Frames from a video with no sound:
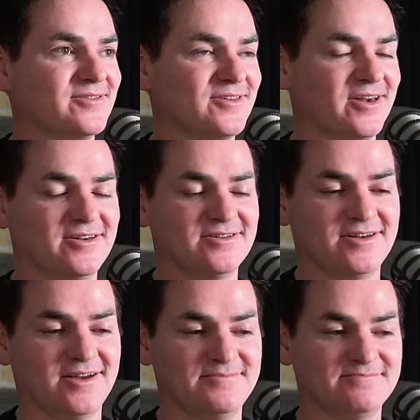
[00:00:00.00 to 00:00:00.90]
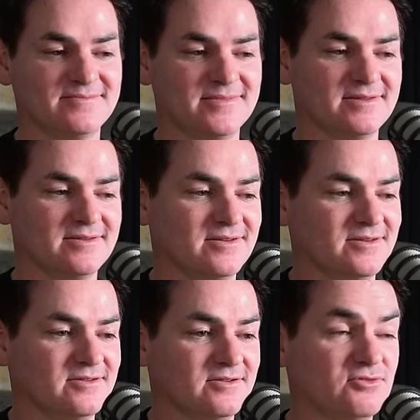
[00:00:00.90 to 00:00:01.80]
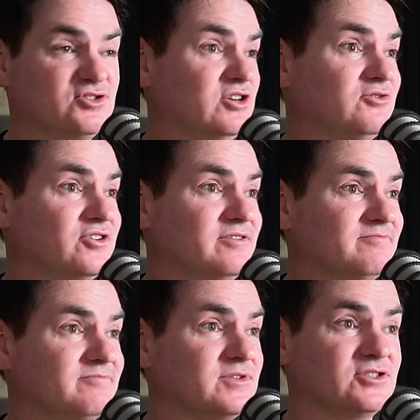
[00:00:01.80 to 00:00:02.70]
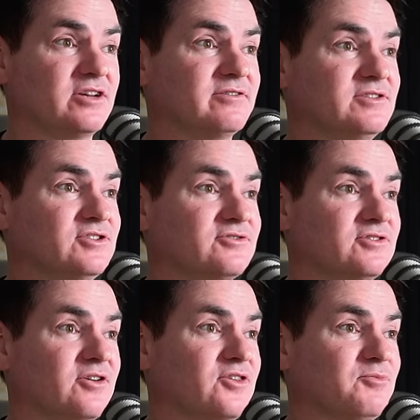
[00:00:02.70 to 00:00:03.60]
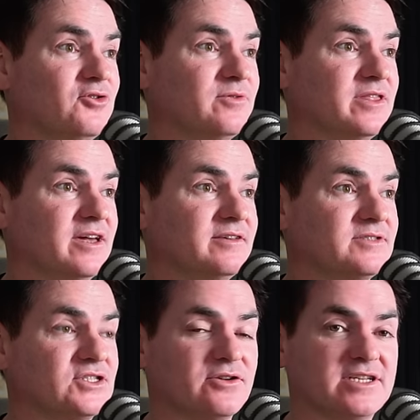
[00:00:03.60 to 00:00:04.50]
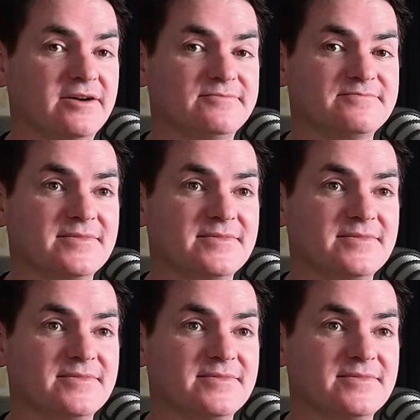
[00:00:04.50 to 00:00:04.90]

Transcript: So, or children, because generally children are small when they start out.